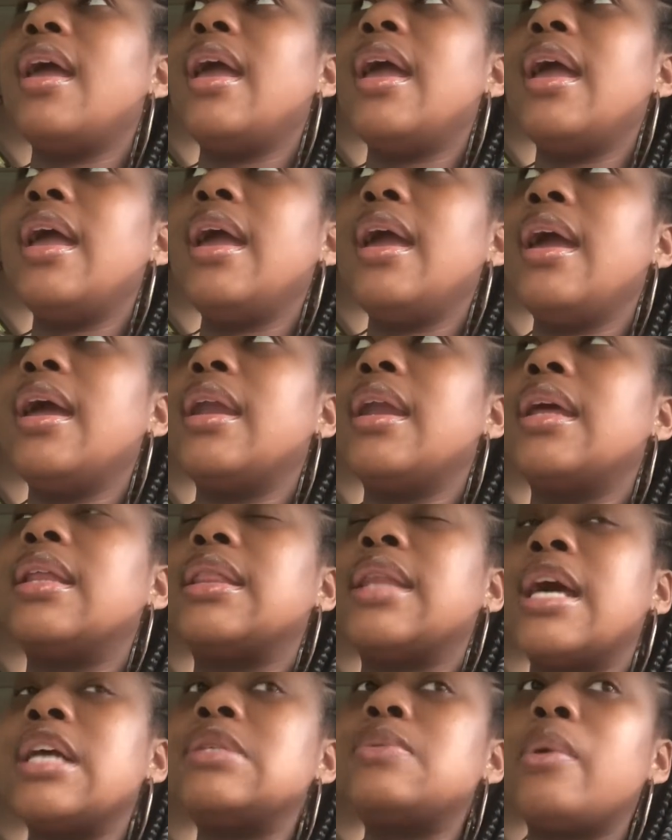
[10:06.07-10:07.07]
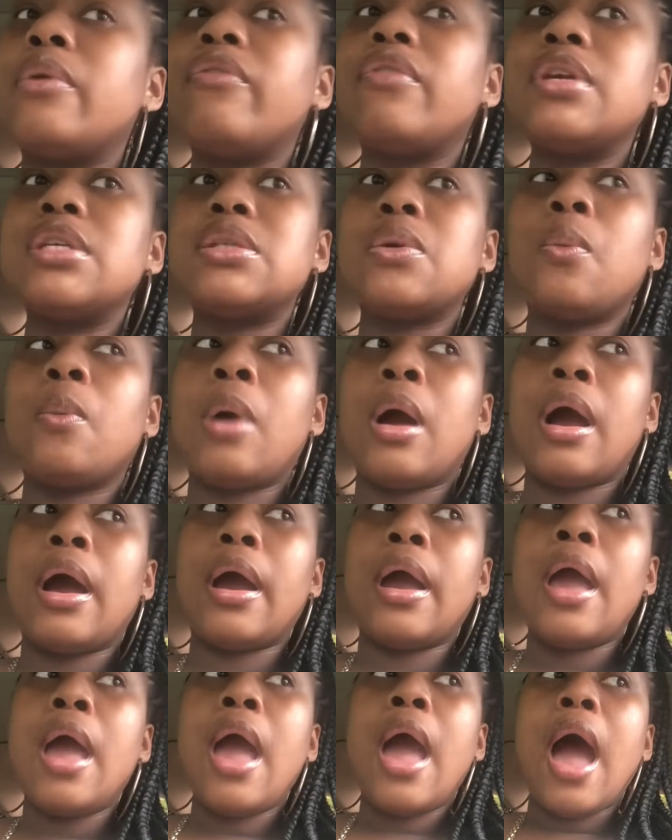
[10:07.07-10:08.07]
And that's one reason
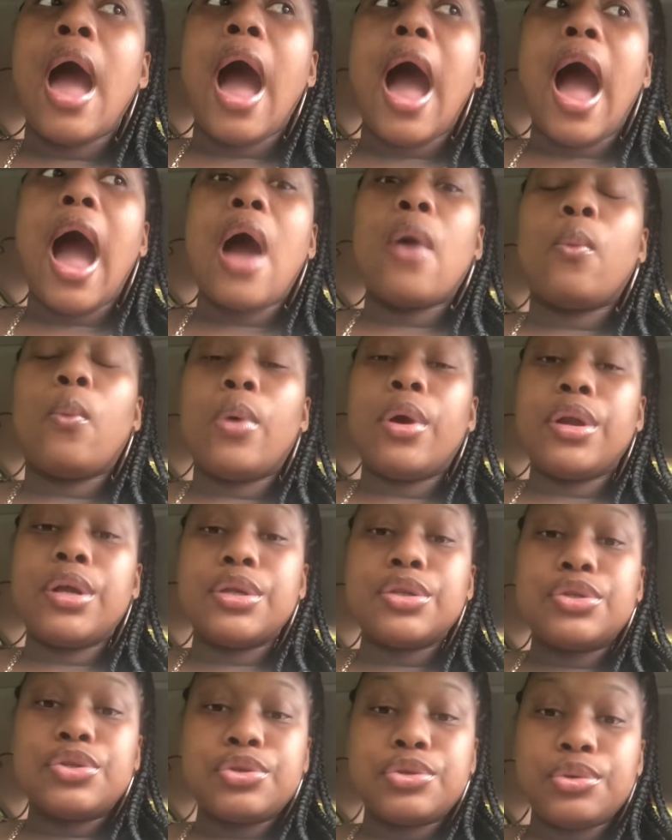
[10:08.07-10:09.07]
why I wanted